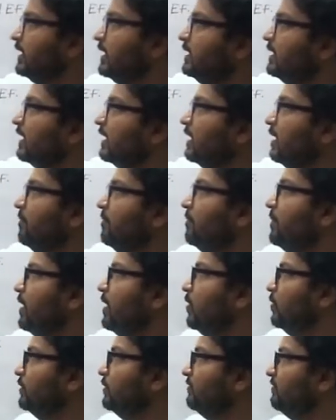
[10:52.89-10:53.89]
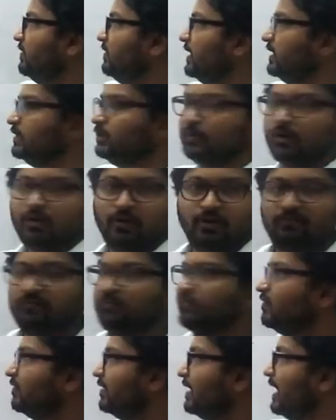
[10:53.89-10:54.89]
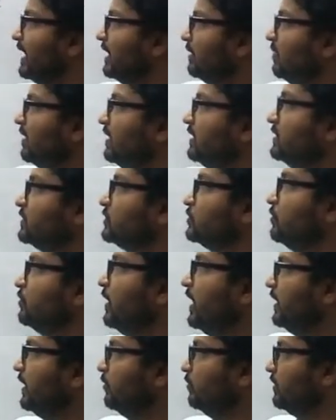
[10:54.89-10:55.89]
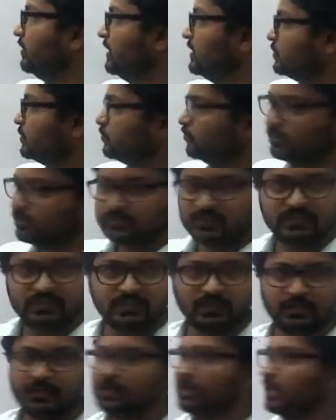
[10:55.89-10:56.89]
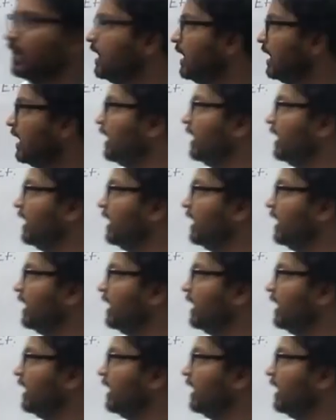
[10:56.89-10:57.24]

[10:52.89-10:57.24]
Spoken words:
in a compound, weight of carbon is to hydrogen is to oxygen